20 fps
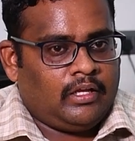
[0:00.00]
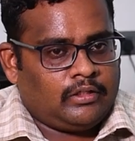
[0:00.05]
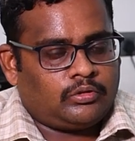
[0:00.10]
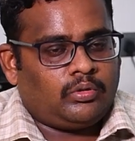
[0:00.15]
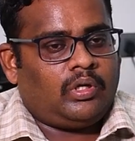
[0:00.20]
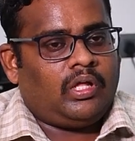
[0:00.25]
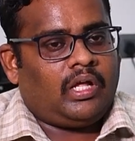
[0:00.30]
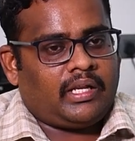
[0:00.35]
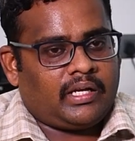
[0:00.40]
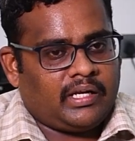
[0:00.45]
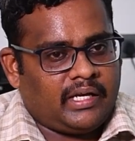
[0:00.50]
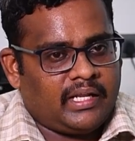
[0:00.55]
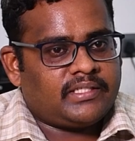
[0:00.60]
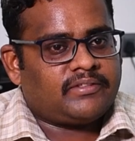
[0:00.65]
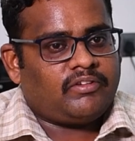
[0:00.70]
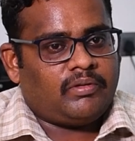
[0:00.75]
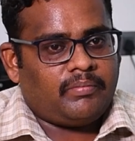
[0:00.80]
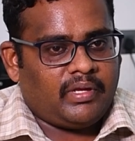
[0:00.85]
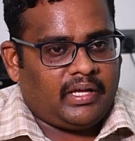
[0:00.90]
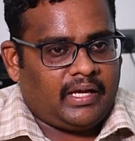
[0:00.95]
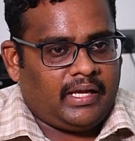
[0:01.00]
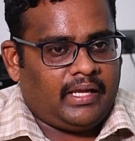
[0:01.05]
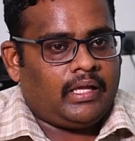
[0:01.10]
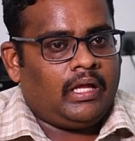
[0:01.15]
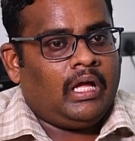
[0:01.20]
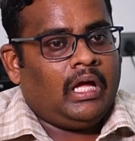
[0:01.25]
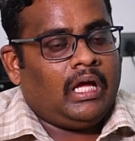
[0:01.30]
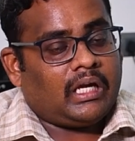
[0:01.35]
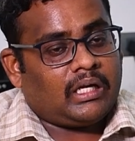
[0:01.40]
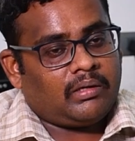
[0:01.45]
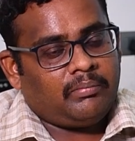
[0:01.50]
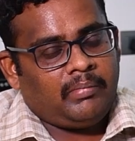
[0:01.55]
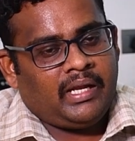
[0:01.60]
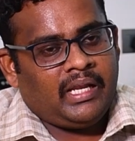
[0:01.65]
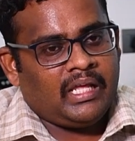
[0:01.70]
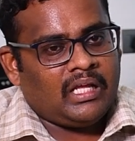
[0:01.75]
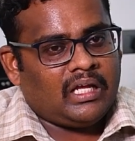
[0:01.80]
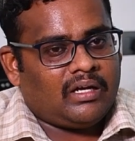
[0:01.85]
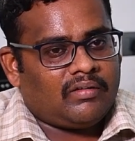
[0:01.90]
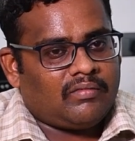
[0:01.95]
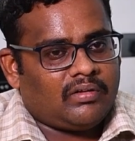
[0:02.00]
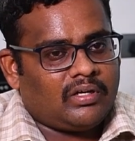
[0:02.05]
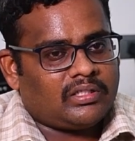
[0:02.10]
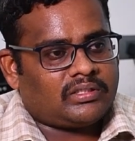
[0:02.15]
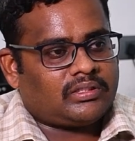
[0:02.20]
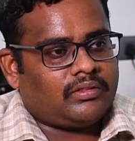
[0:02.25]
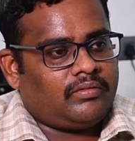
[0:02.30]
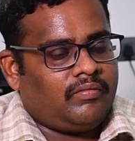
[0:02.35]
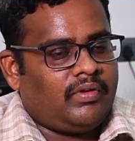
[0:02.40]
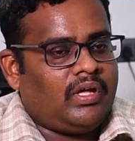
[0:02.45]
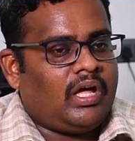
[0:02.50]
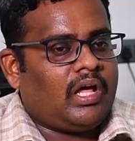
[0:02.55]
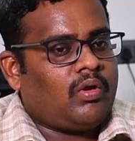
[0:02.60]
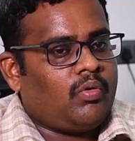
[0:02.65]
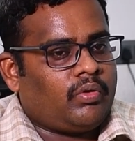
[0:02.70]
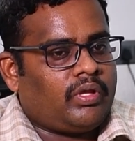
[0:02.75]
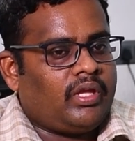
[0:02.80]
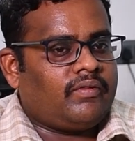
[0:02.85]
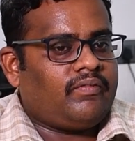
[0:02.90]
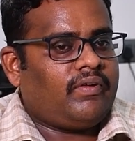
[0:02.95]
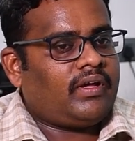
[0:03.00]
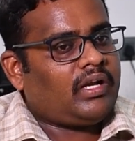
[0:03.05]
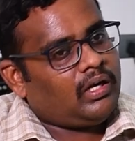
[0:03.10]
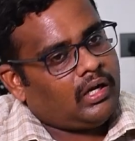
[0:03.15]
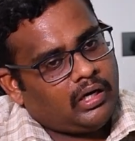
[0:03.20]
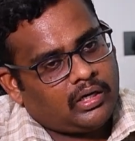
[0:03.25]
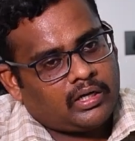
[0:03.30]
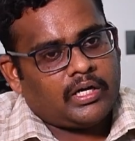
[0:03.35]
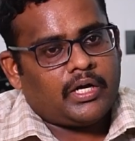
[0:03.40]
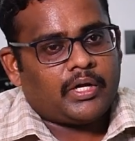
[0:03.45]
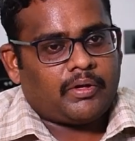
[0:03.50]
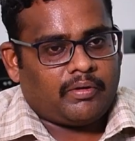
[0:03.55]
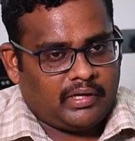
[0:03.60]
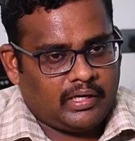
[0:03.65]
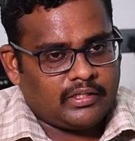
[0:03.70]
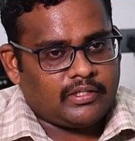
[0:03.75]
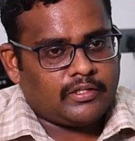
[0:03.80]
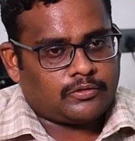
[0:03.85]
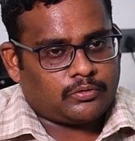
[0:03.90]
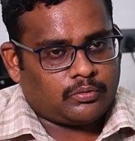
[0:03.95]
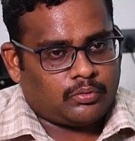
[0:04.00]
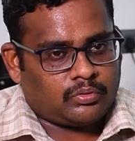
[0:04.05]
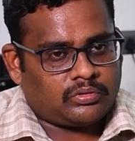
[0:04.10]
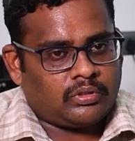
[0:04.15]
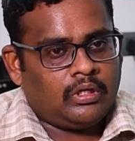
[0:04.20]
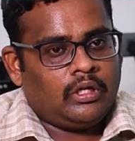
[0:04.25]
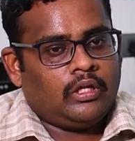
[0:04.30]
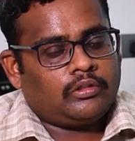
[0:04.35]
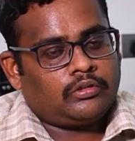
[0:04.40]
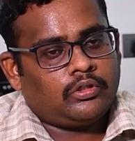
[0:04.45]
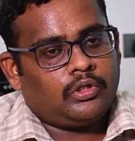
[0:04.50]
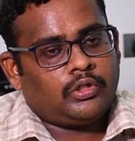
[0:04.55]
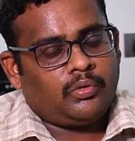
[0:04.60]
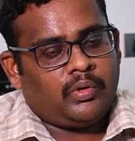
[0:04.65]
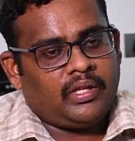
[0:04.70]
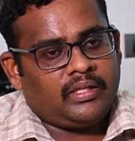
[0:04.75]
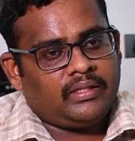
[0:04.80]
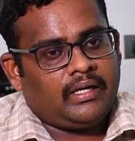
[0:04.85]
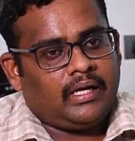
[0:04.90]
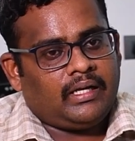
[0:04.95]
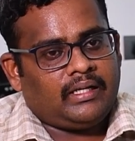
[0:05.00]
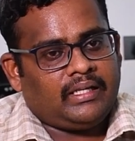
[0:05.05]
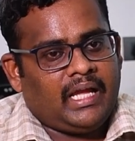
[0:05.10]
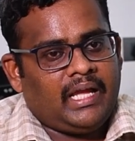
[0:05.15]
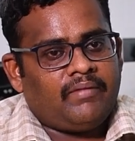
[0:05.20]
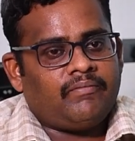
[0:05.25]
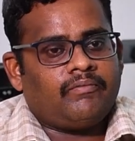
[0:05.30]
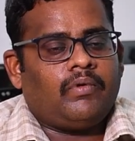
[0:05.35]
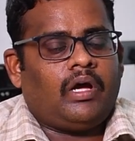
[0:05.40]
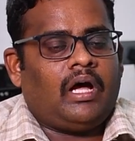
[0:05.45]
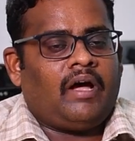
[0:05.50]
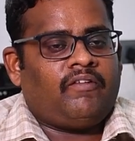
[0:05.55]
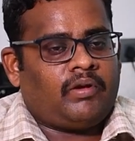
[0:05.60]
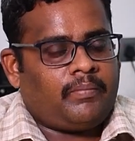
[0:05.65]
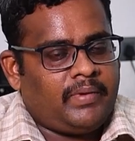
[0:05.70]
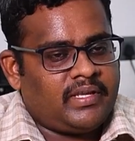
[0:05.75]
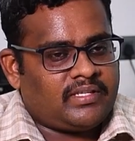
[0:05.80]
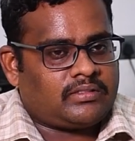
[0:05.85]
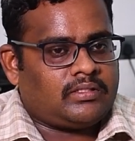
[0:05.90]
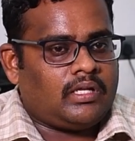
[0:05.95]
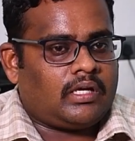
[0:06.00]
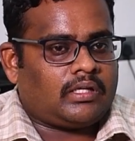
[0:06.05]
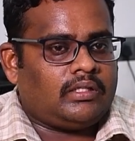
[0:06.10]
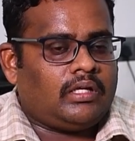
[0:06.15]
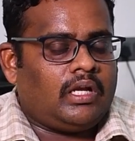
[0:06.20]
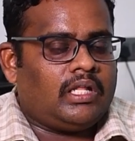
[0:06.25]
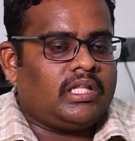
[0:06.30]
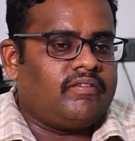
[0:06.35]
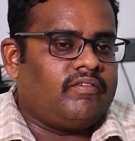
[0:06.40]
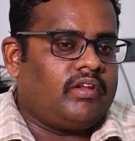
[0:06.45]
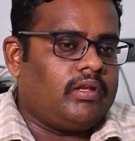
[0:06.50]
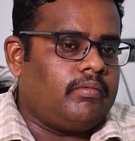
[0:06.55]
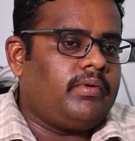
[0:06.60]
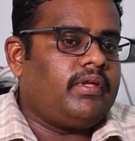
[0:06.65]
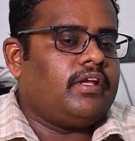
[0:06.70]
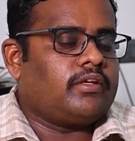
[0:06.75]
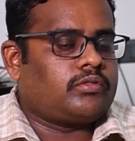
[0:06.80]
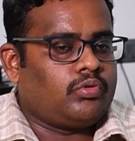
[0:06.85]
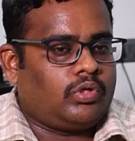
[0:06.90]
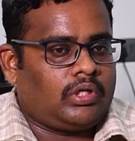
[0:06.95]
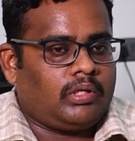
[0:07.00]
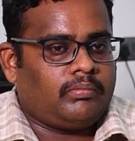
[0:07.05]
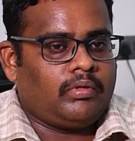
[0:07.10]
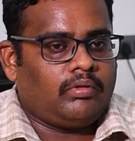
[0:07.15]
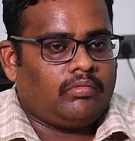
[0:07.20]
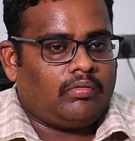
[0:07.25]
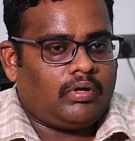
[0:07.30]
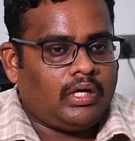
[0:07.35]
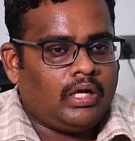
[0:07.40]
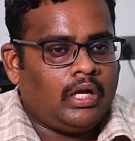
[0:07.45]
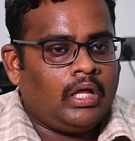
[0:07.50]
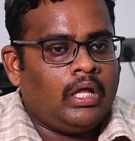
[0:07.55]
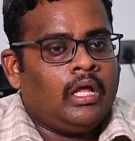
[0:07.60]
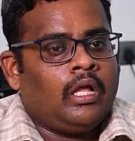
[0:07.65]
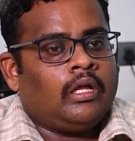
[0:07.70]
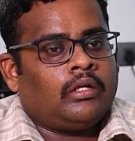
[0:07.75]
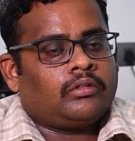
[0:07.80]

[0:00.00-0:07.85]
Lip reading: Solar irradiance will be high. Remaining hours, we are looking for an alternative energy source. So during that time, our best technology will be a suitable one.